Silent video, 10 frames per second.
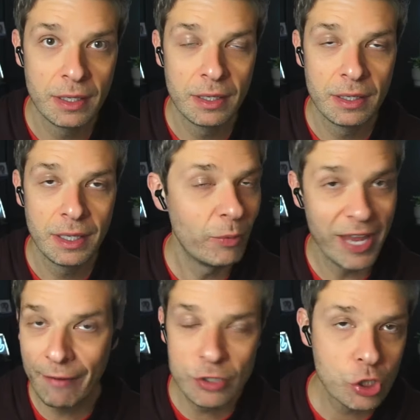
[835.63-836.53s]
And we
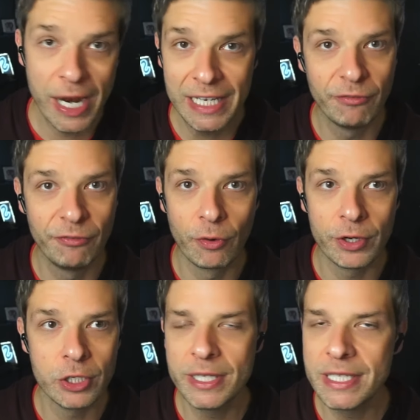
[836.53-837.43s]
have training for
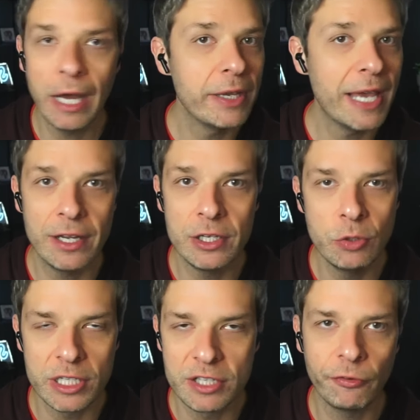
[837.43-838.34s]
you. We tell you how to
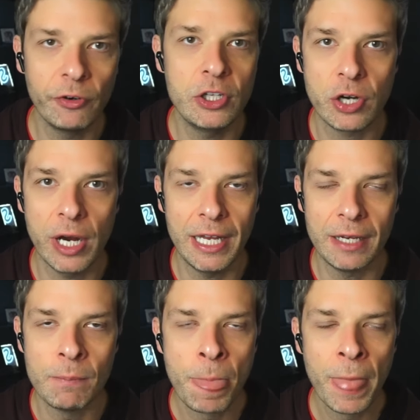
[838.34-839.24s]
do it. It's free training.